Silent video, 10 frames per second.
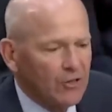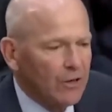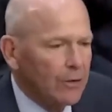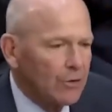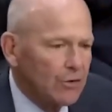the
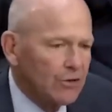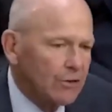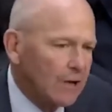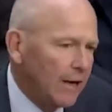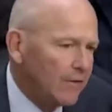former Boeing
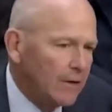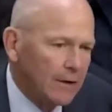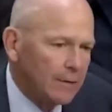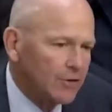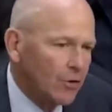
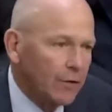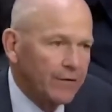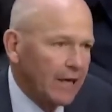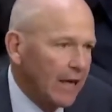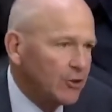CEO,
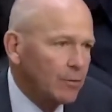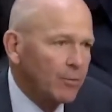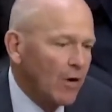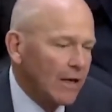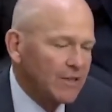David
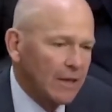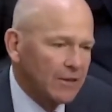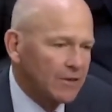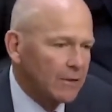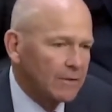Calhoun,
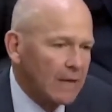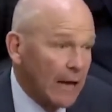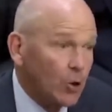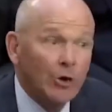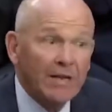faced
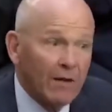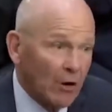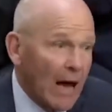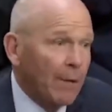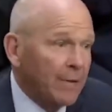intense
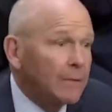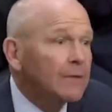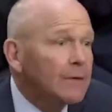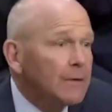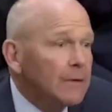
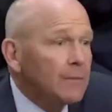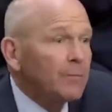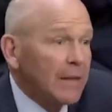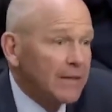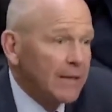questioning
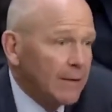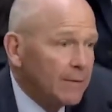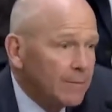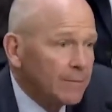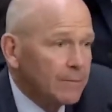during a
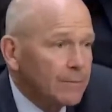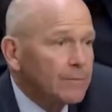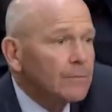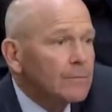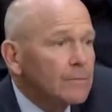Senate hearing.
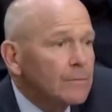